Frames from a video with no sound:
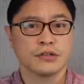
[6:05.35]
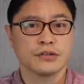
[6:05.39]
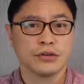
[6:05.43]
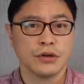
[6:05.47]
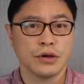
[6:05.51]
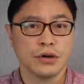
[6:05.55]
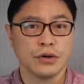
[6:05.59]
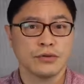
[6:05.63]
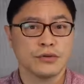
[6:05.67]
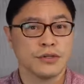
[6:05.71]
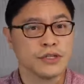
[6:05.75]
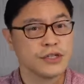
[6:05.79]

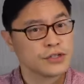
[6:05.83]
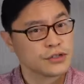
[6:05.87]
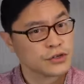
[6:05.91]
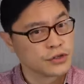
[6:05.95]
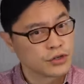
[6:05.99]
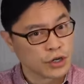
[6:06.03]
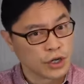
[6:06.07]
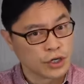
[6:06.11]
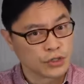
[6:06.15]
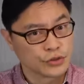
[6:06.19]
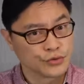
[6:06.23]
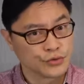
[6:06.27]
So these
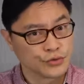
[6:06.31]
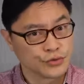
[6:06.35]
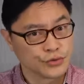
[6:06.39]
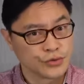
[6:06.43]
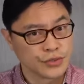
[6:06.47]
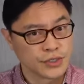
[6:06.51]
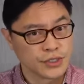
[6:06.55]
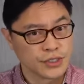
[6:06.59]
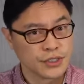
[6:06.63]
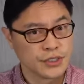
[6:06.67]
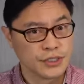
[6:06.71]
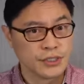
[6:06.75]
are not
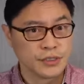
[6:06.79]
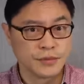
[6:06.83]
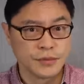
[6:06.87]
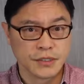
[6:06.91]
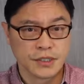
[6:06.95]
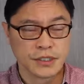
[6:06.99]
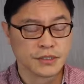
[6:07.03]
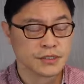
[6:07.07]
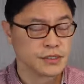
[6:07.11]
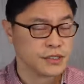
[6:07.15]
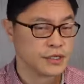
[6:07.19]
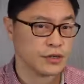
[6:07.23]
true teas
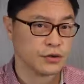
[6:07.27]
because